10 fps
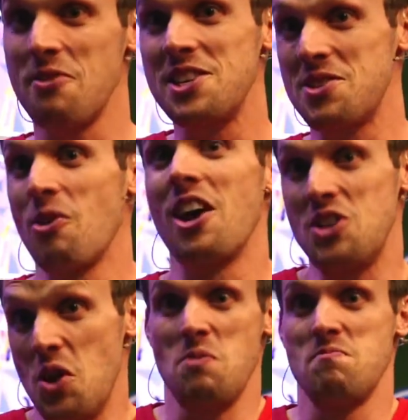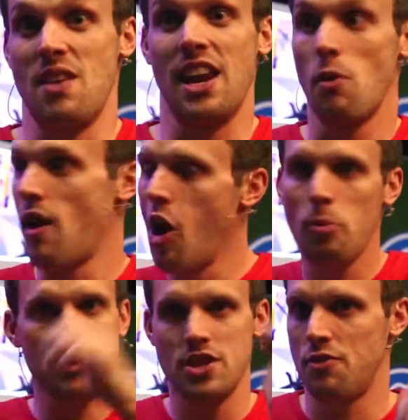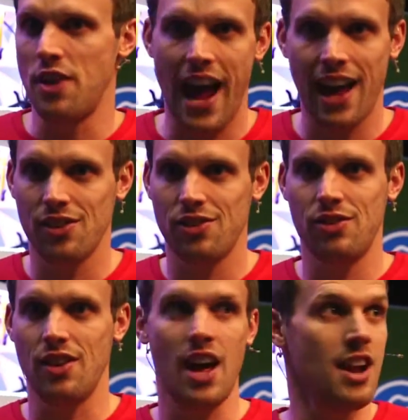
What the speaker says: which is what I do. And I wear a whole bunch of different hats.